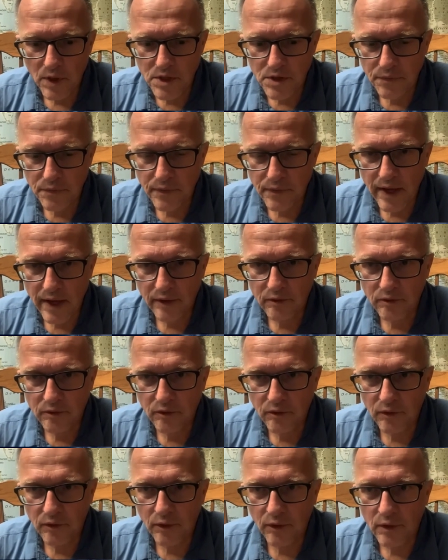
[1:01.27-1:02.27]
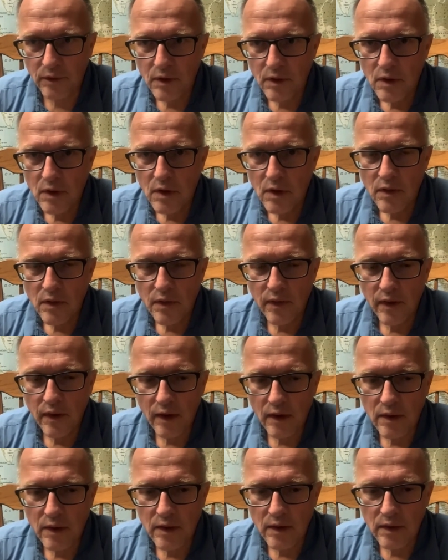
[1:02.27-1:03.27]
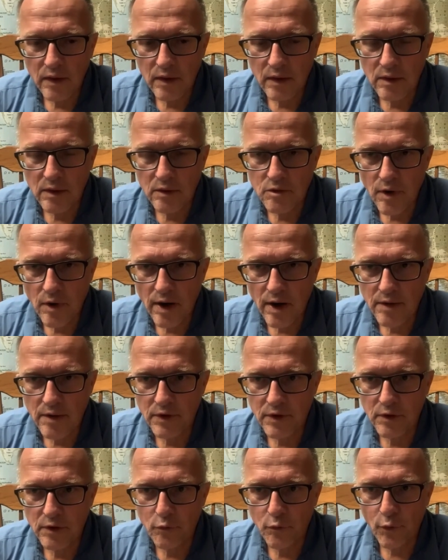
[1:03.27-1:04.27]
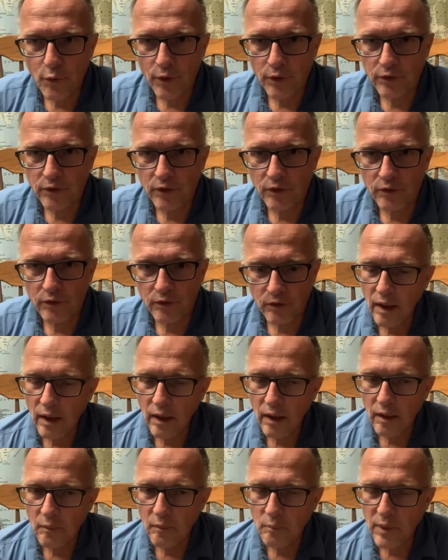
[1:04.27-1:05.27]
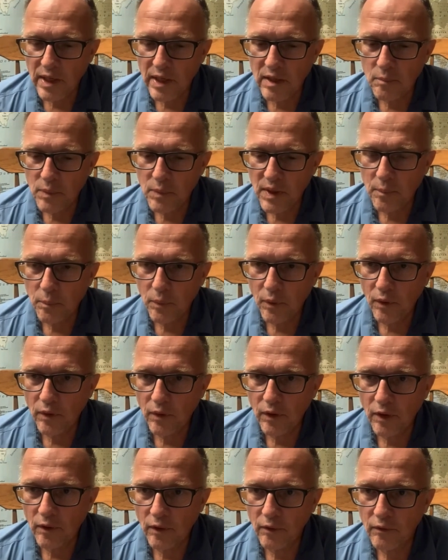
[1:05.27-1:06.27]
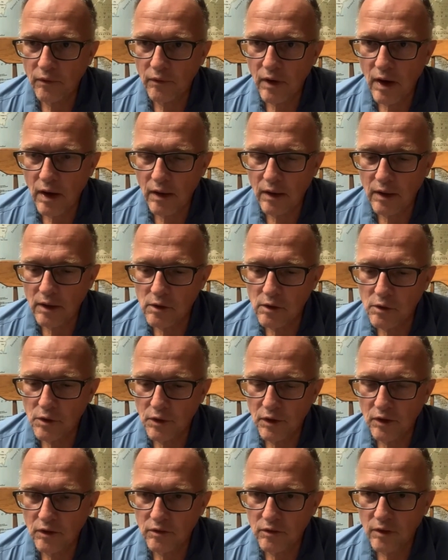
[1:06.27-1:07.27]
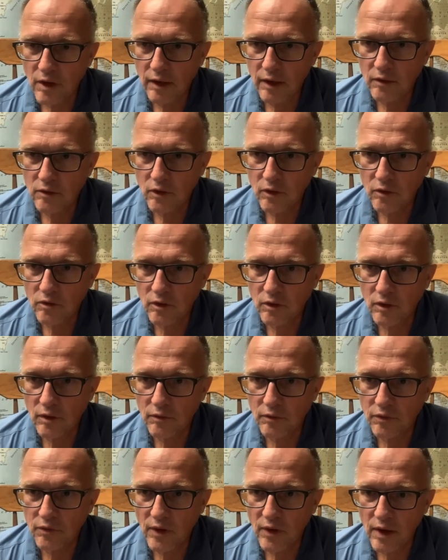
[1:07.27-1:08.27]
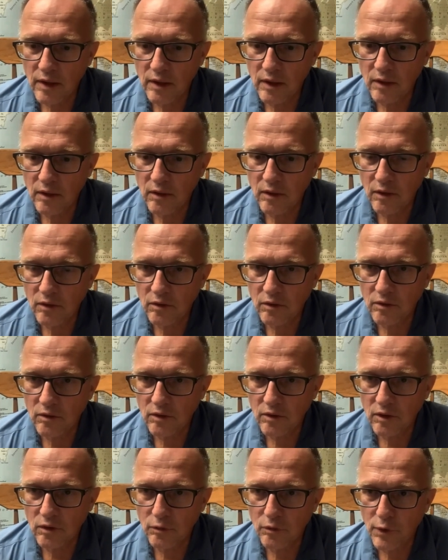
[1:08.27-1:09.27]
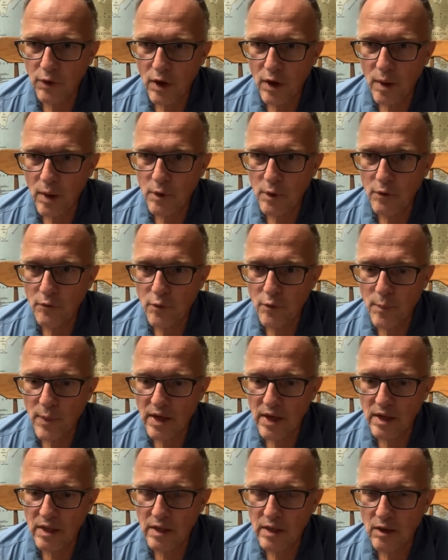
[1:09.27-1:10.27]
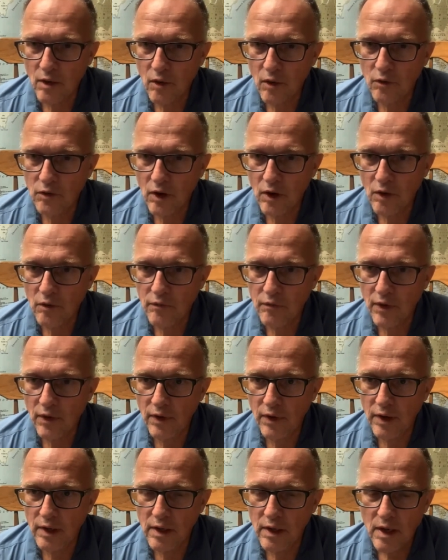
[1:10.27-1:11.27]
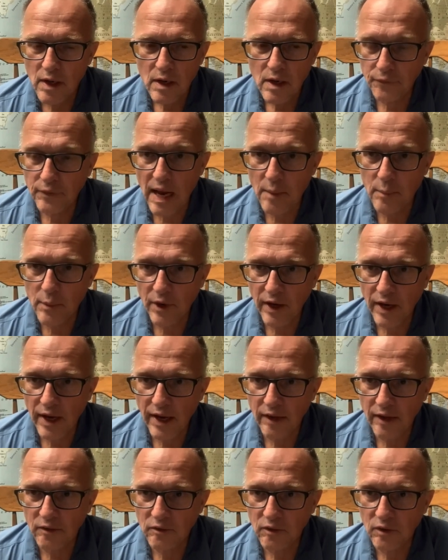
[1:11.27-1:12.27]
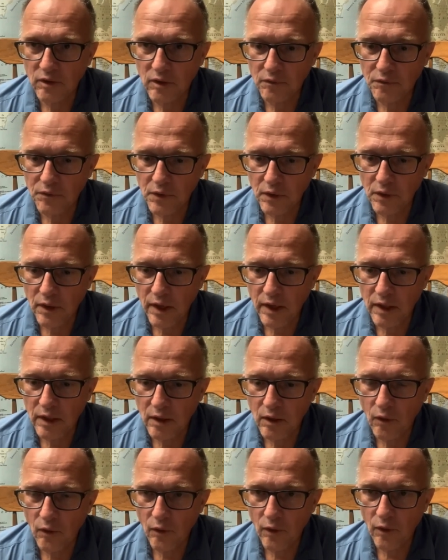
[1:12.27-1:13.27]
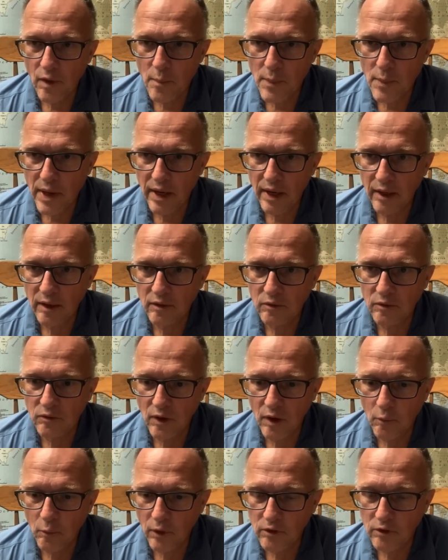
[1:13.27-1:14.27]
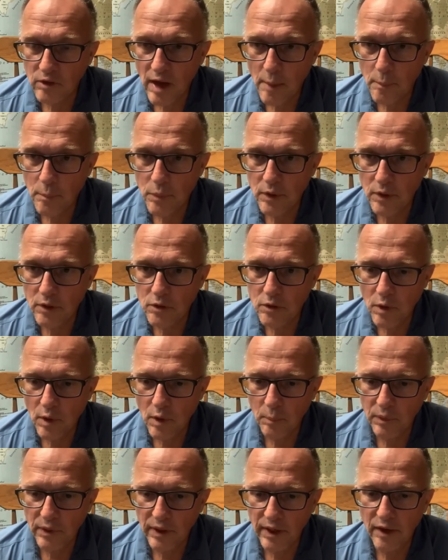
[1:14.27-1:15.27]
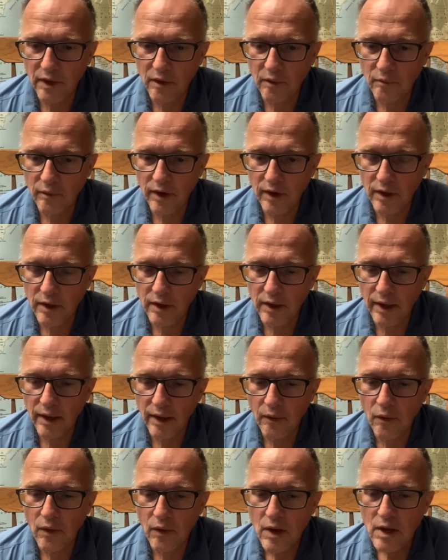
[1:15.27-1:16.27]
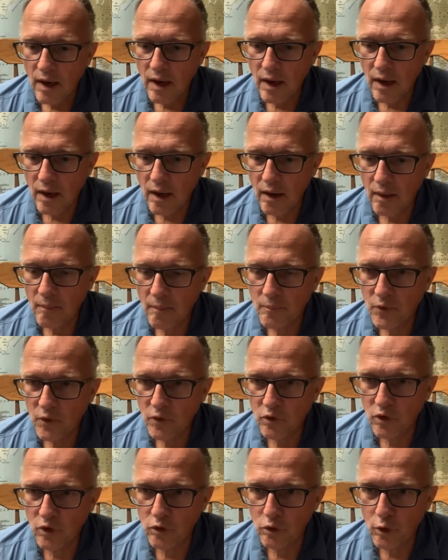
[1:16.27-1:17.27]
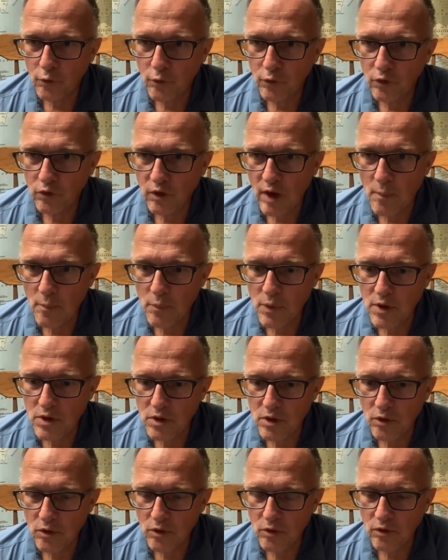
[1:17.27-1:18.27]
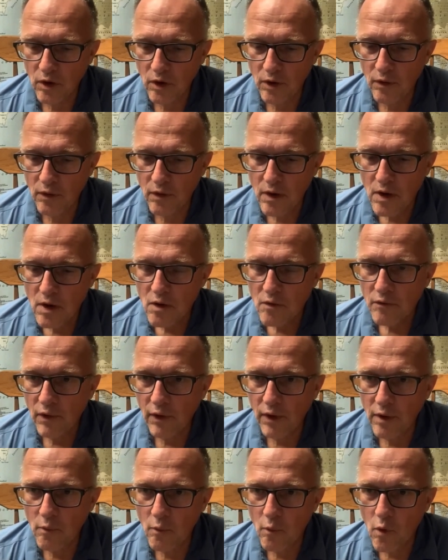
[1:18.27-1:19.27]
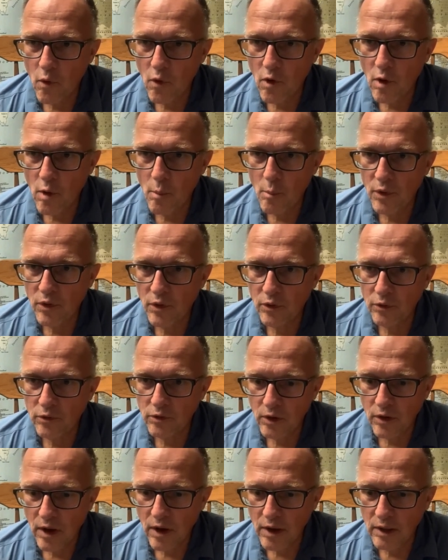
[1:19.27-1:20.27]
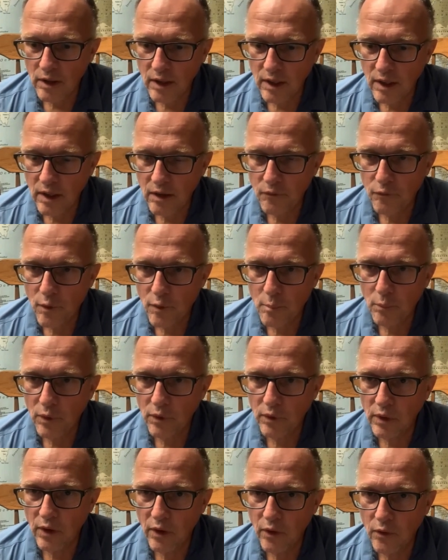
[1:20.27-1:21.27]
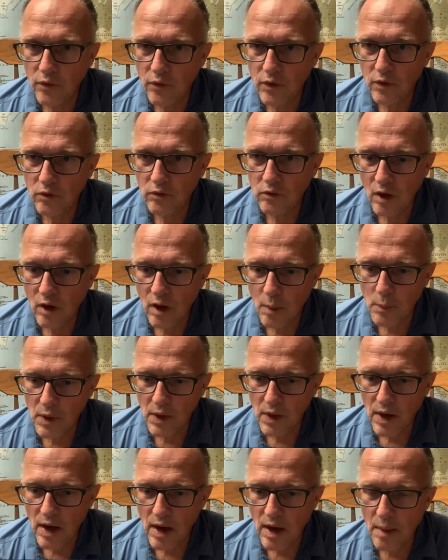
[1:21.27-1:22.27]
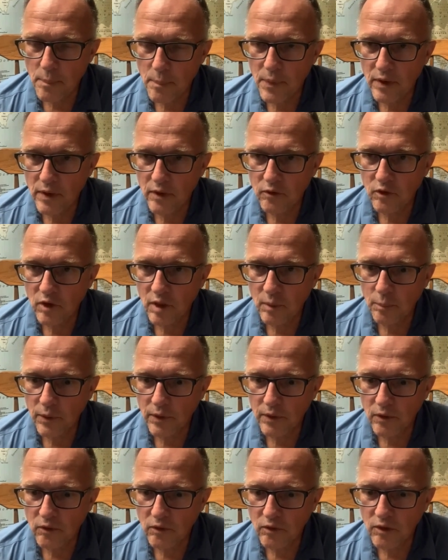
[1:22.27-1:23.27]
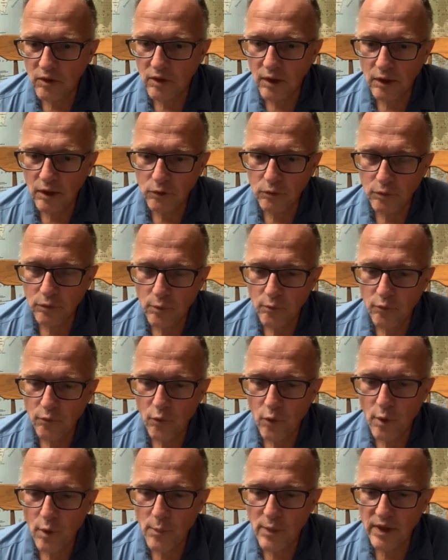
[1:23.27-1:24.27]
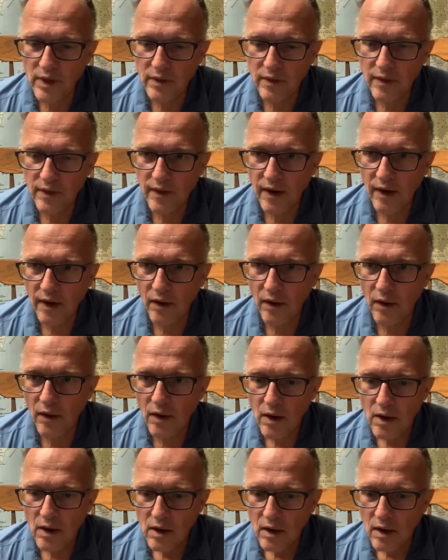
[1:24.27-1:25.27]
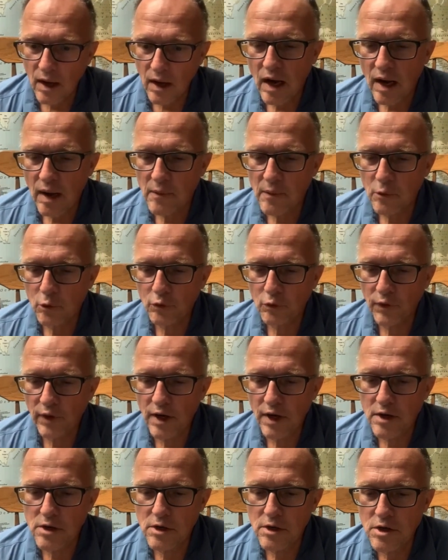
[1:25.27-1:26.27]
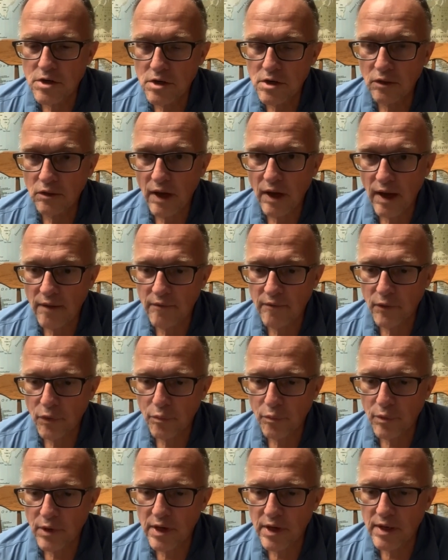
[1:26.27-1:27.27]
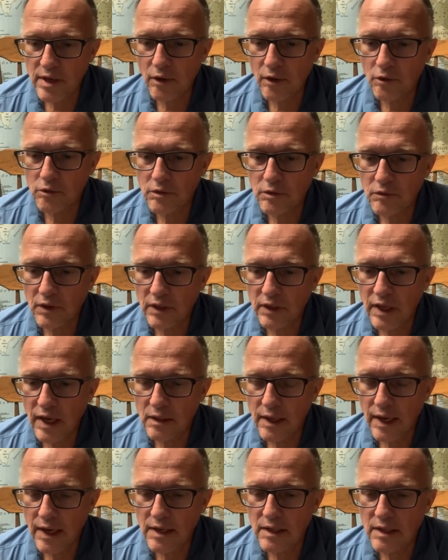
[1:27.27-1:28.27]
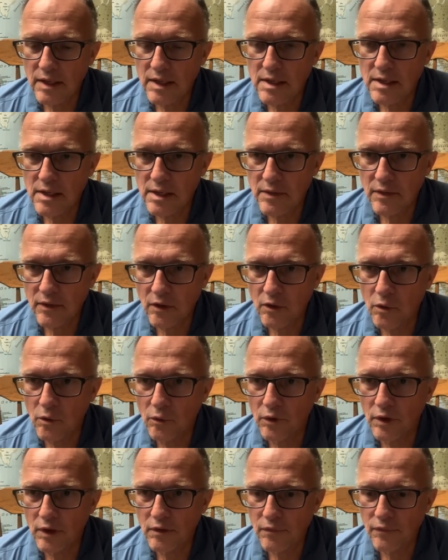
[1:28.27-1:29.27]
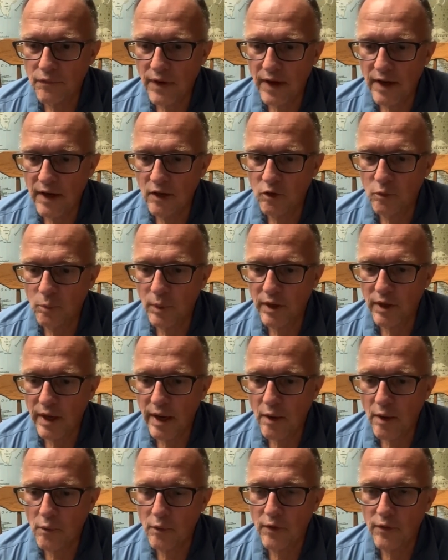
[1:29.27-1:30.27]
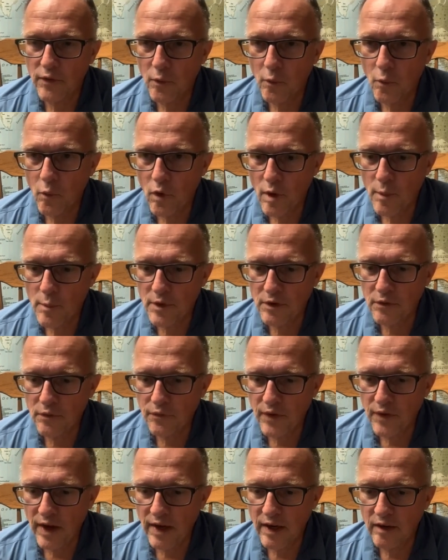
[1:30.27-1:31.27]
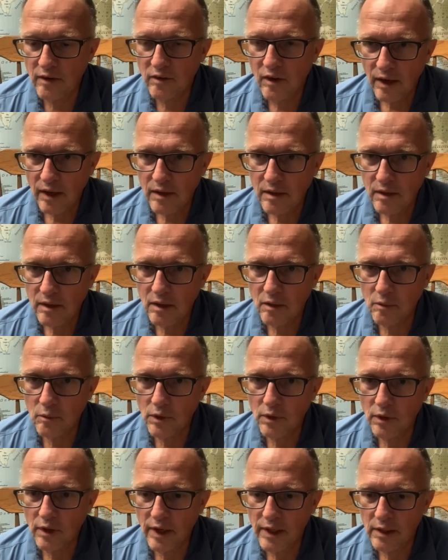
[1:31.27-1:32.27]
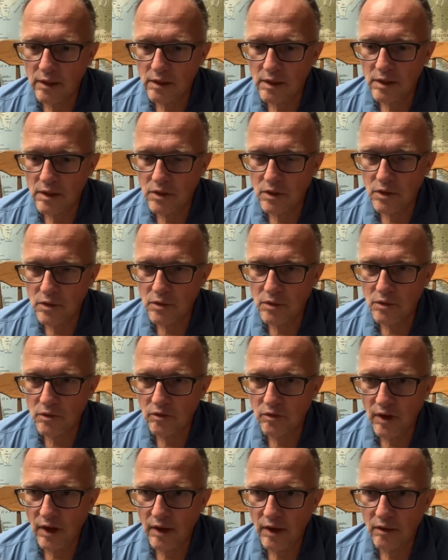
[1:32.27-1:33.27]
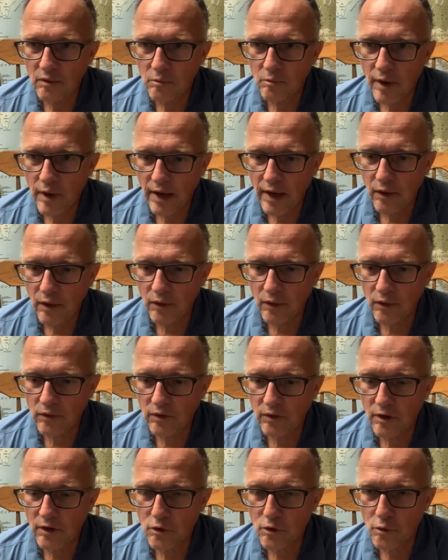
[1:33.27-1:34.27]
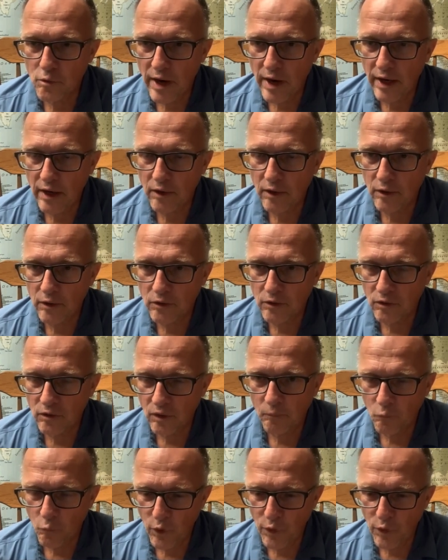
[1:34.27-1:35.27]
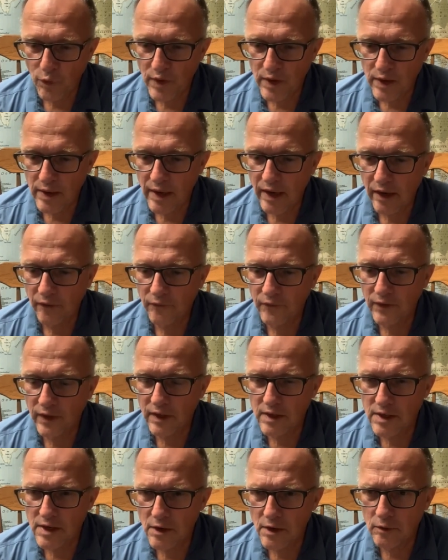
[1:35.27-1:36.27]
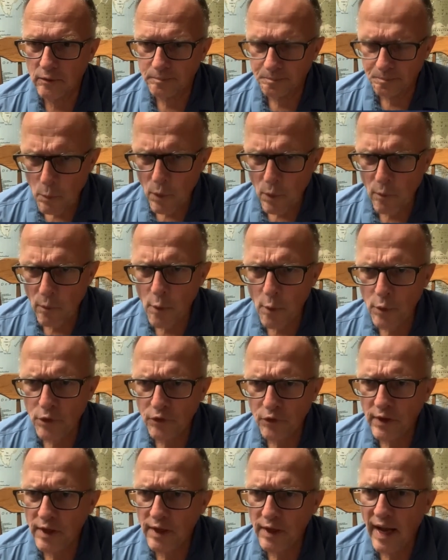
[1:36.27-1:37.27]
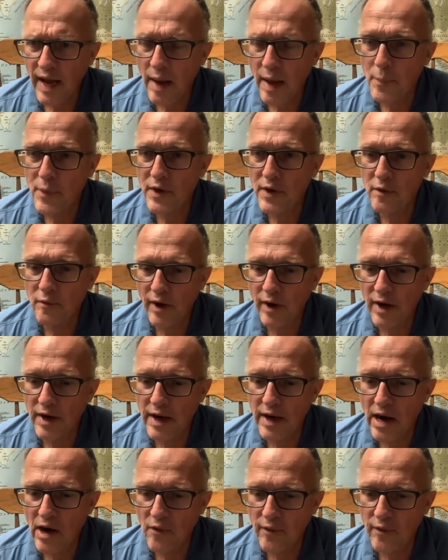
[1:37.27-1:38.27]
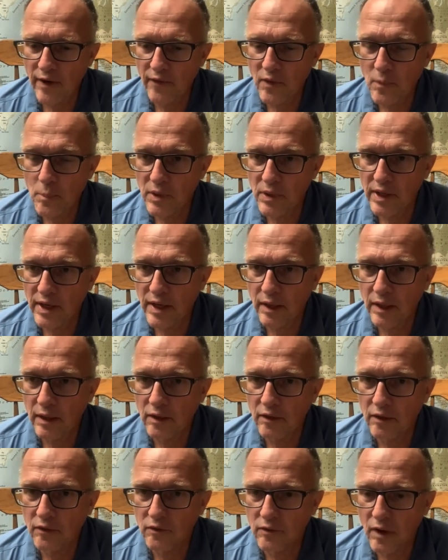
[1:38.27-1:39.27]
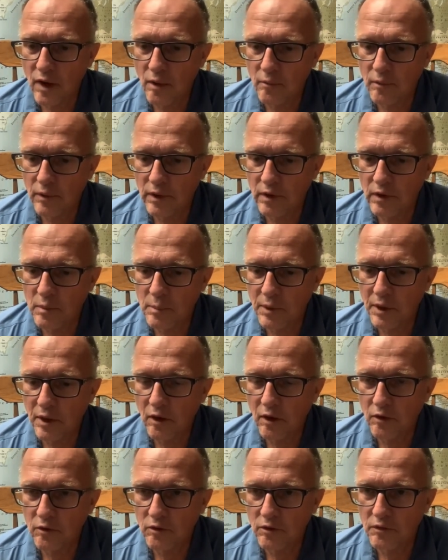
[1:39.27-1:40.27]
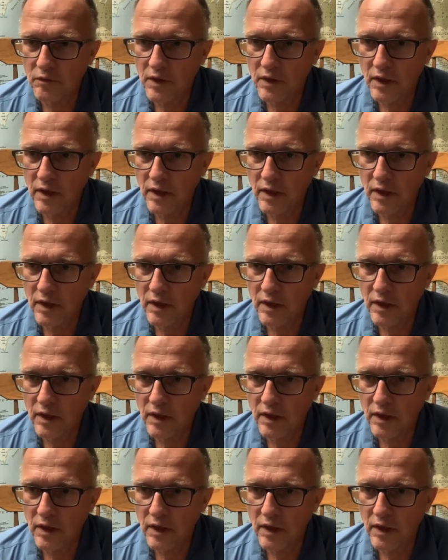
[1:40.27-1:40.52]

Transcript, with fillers: much faster than the driving forces. Uh, many people are, uh, including scientists that have studied this these phenomena for many years, are very flabbergasted, if you like, or amazed at what's happening to our planet right now. Um, the sea surface temperatures are very warm, but there's a lot of heat from below that is coming up and it's keeping the sea ice from forming there. Uh, it was very unusual to have a three years of a La Nina, the cooling phase, but now we're in the warming phase. And I think we're likely to set records, a new record with the El Nino. But what we're seeing happening right now around the planet is not really because of